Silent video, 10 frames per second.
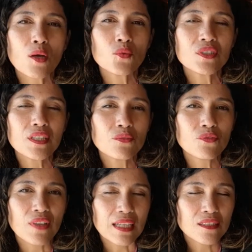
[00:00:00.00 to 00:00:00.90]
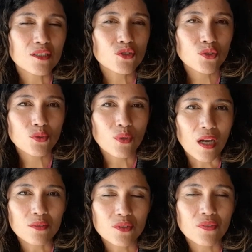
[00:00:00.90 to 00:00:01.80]
would give that a 2
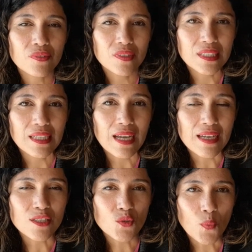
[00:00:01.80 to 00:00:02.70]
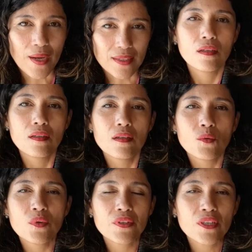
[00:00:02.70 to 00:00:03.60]
out of 3 as well.
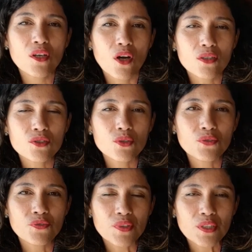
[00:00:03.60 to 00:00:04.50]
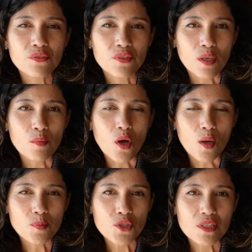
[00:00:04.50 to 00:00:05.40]
With regards to free from
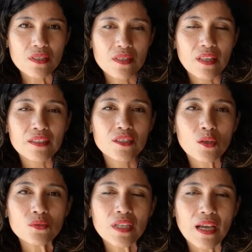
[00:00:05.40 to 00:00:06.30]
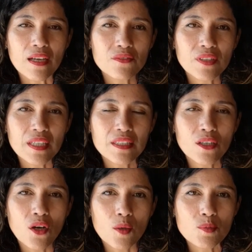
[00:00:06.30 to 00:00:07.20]
options, they don't have
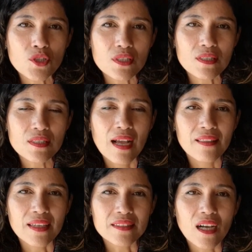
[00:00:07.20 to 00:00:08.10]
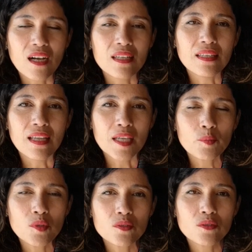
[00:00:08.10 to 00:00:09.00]
any options that are
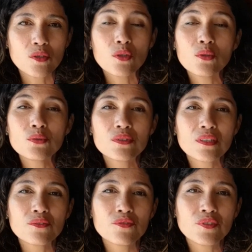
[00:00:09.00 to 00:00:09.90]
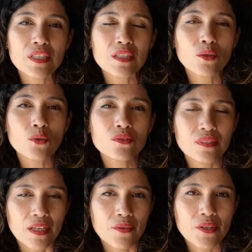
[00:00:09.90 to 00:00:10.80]
labeled gluten-free or
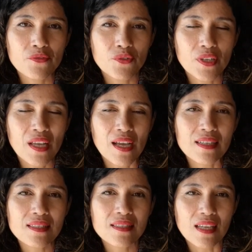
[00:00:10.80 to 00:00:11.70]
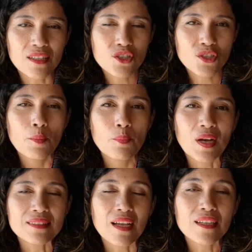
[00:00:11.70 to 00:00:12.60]
dairy-free as such.
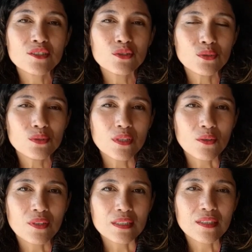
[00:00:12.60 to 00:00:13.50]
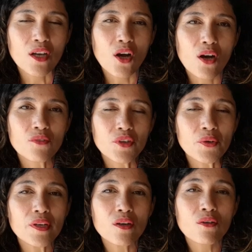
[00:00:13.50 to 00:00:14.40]
But I do know that they are
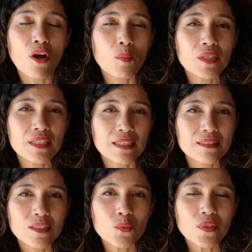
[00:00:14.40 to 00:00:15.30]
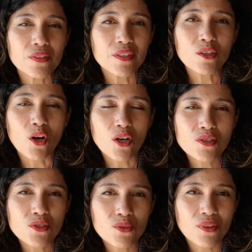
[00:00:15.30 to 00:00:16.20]
very accommodating with
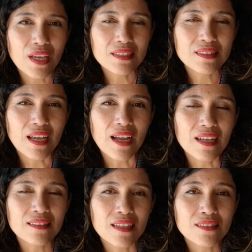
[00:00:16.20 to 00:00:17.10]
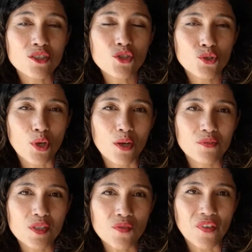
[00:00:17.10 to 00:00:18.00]
regards to that, and that the
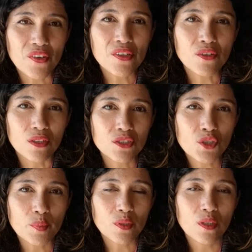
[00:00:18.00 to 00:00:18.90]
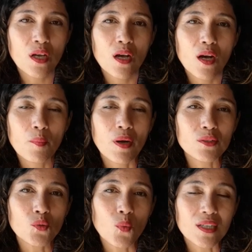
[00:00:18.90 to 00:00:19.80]
staff is very knowledgeable
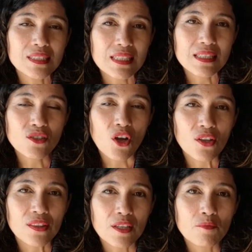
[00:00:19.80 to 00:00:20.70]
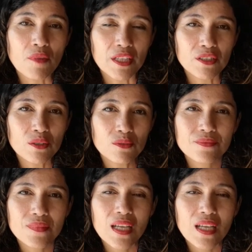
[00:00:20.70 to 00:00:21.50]
about what is on their menu.